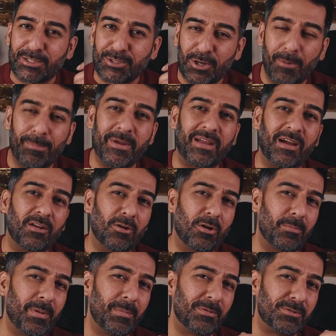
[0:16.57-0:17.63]
a topic a
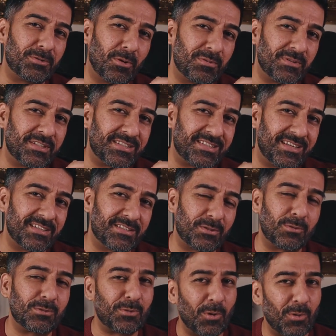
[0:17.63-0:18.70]
lot of people don't
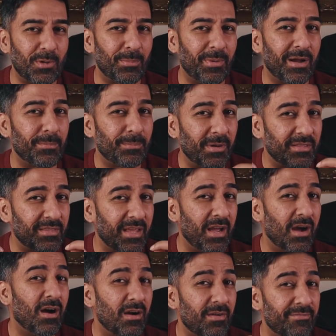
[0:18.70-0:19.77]
discuss or talk about, but they
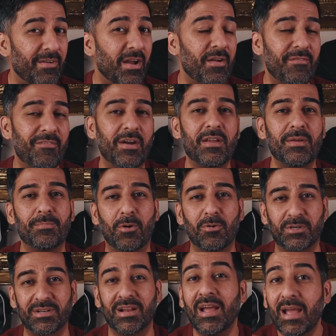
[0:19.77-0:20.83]
are very, very
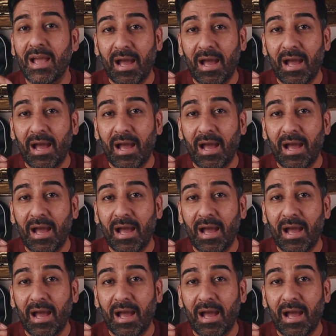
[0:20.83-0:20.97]
important,